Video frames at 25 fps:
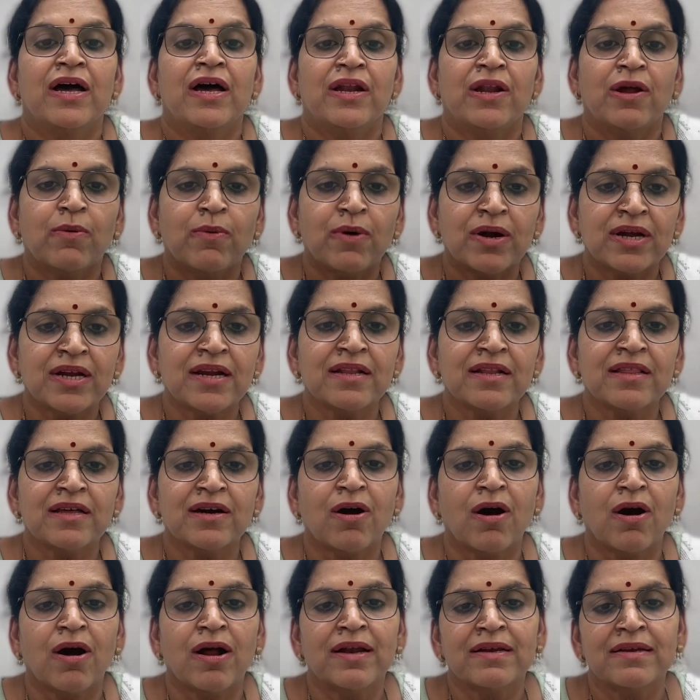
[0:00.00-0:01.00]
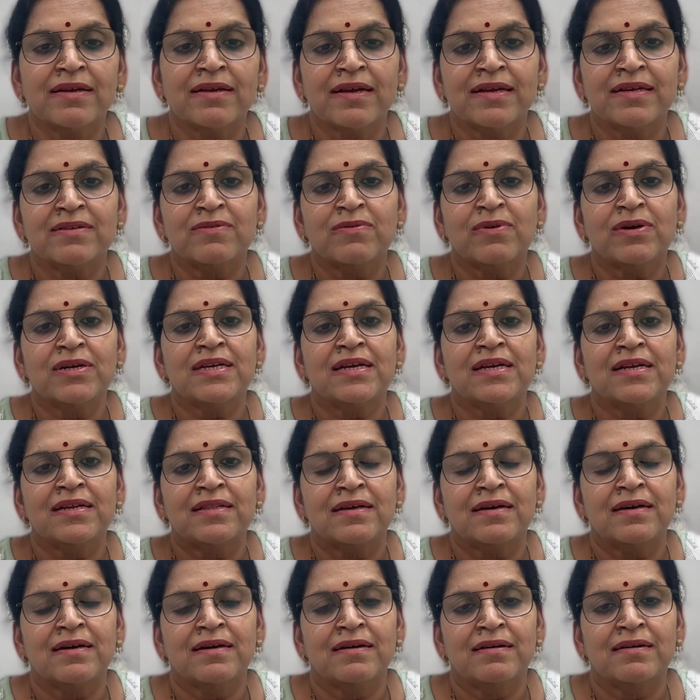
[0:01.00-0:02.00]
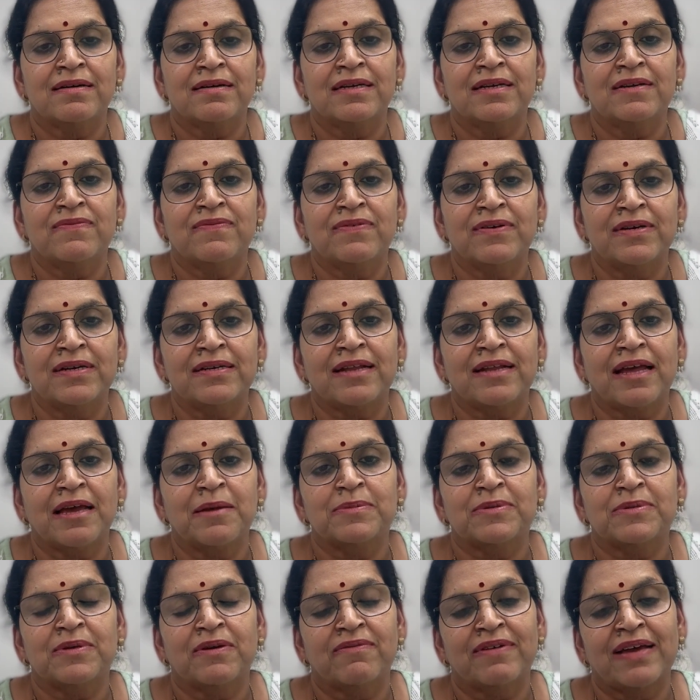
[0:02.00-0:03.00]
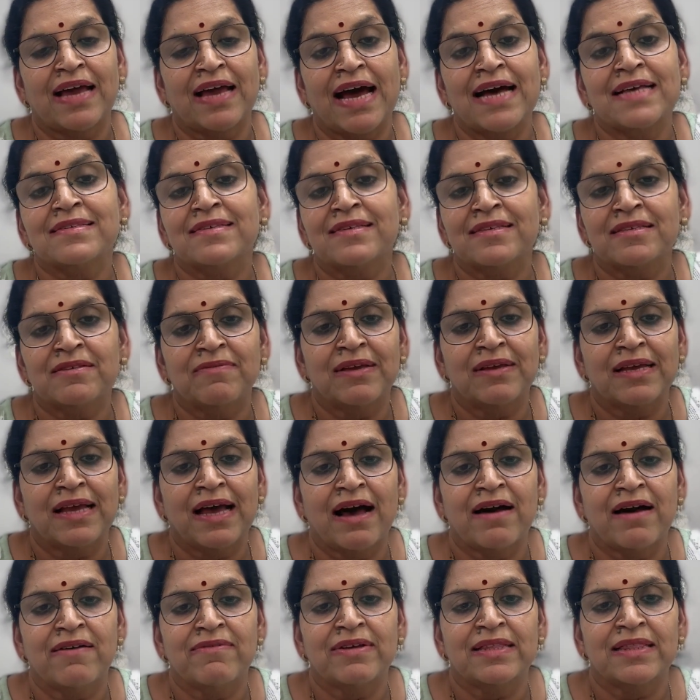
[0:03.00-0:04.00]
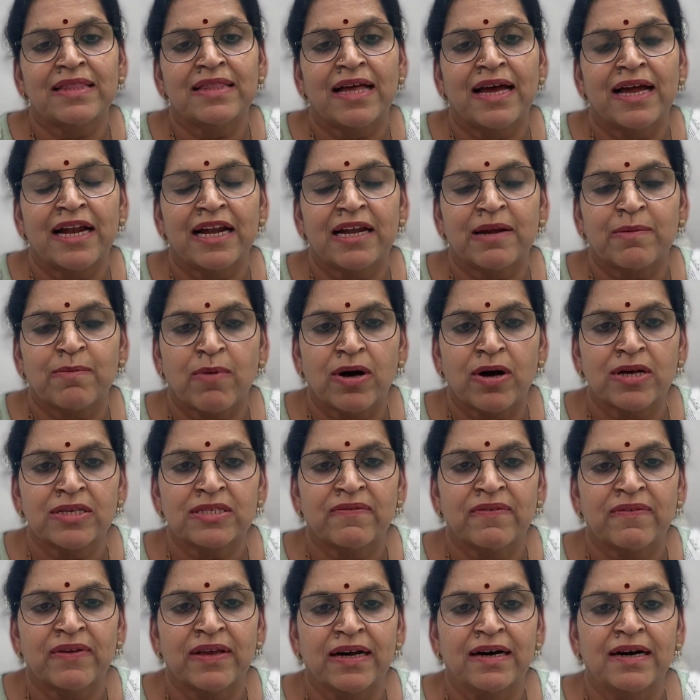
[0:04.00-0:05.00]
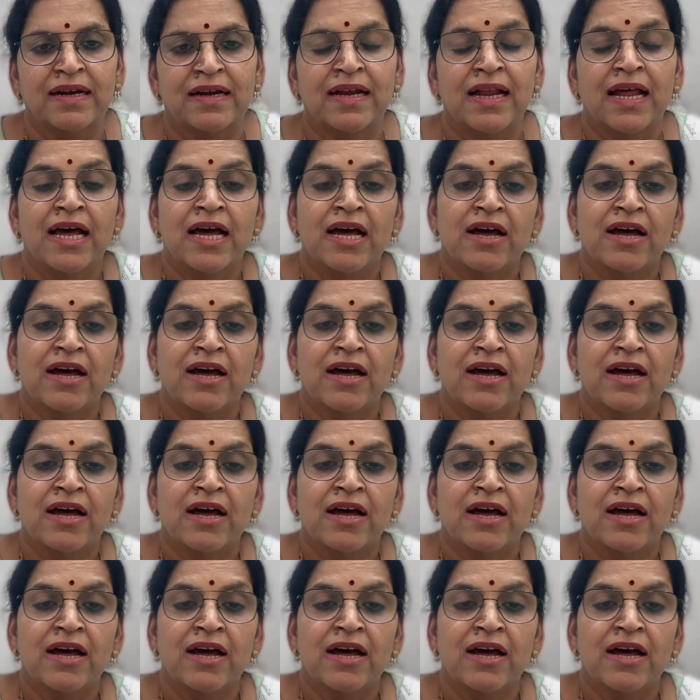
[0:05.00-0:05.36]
Now, what are the content? What are the different types of gases we have in the atmosphere?